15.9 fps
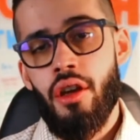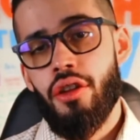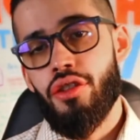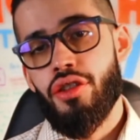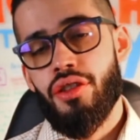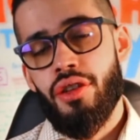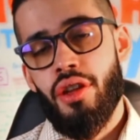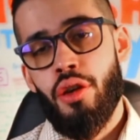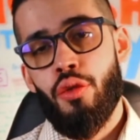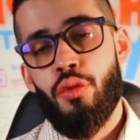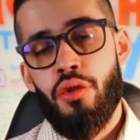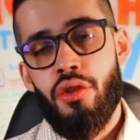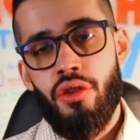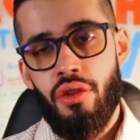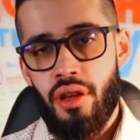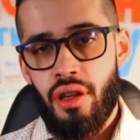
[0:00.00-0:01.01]
Just now
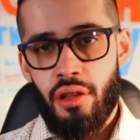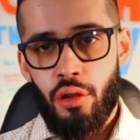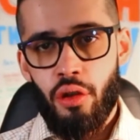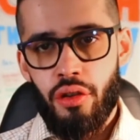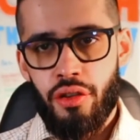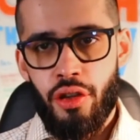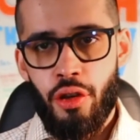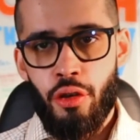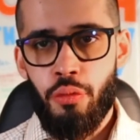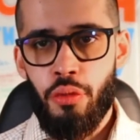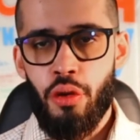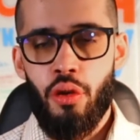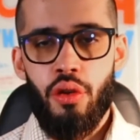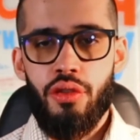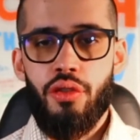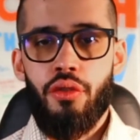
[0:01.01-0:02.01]
we are in lockdown
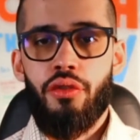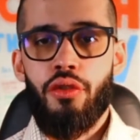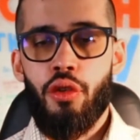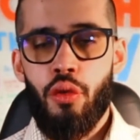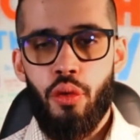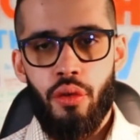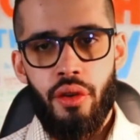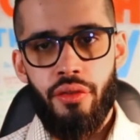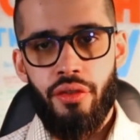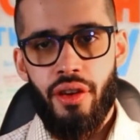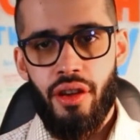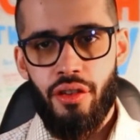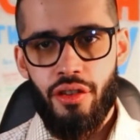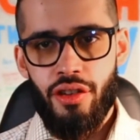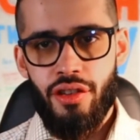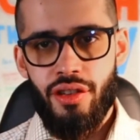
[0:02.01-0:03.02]
because of the
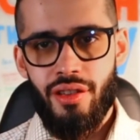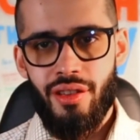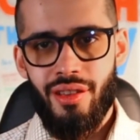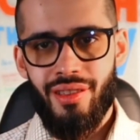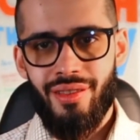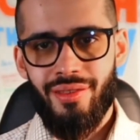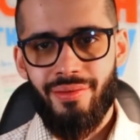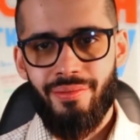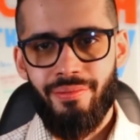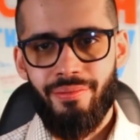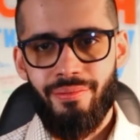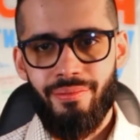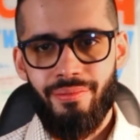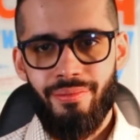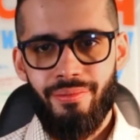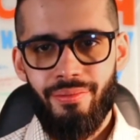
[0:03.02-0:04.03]
coronavirus.
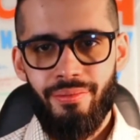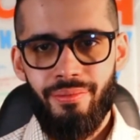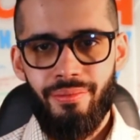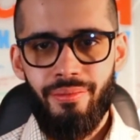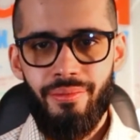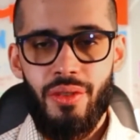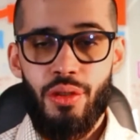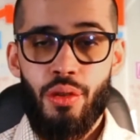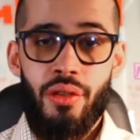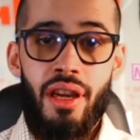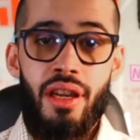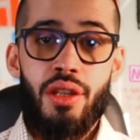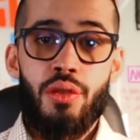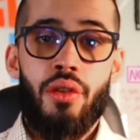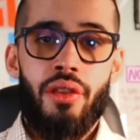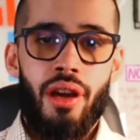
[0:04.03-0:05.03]
So
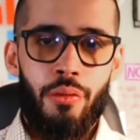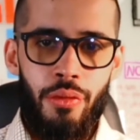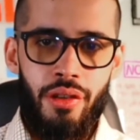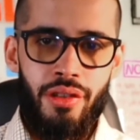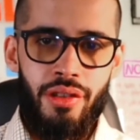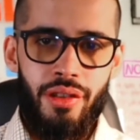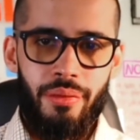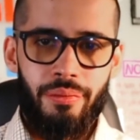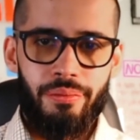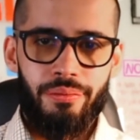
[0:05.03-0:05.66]
that's what that means.